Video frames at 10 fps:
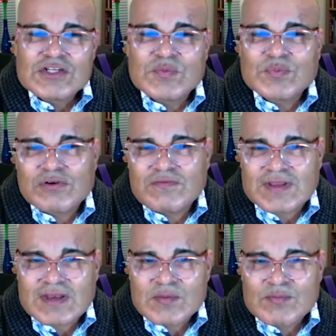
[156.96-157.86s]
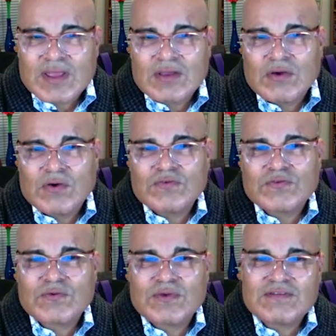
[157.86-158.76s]
To prove it, my
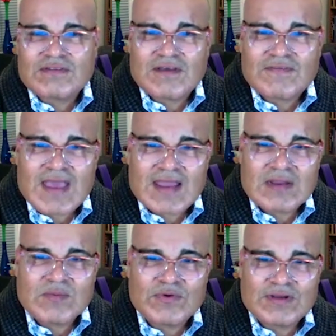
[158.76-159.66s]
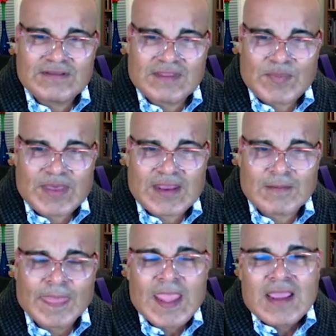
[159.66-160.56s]
host threw a stuffed animal into the
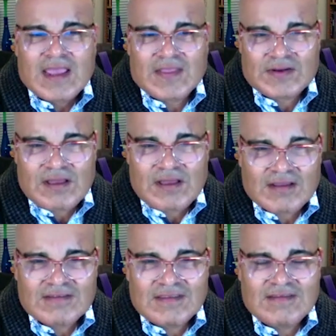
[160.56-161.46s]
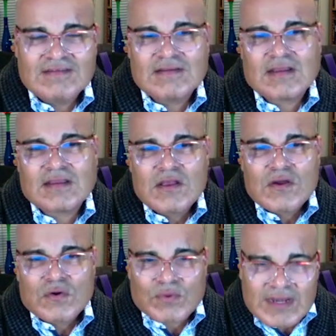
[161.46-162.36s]
pen and the dog seized it,
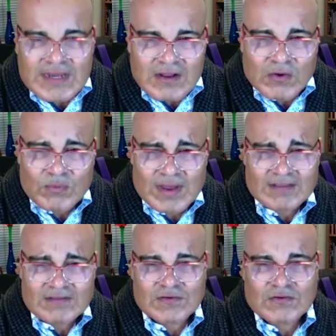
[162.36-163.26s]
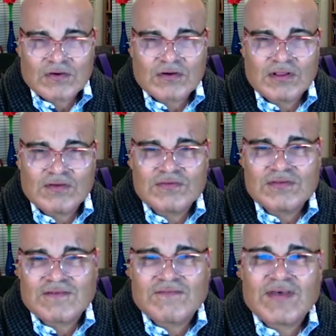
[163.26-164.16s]
running a wide circle close
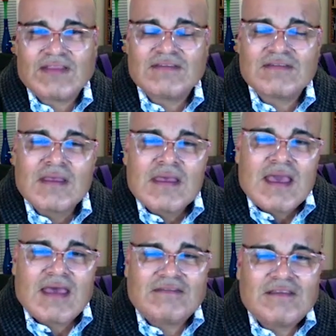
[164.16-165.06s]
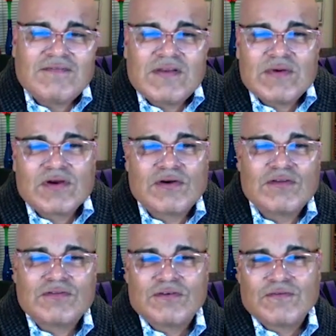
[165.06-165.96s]
to the fence as if in
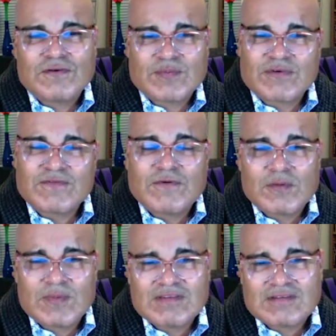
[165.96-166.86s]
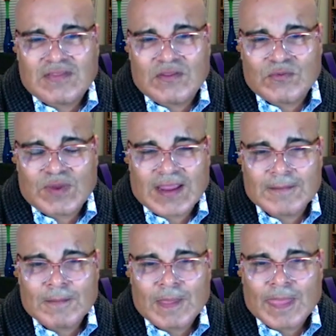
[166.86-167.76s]
rehearsal for a performance in the ring.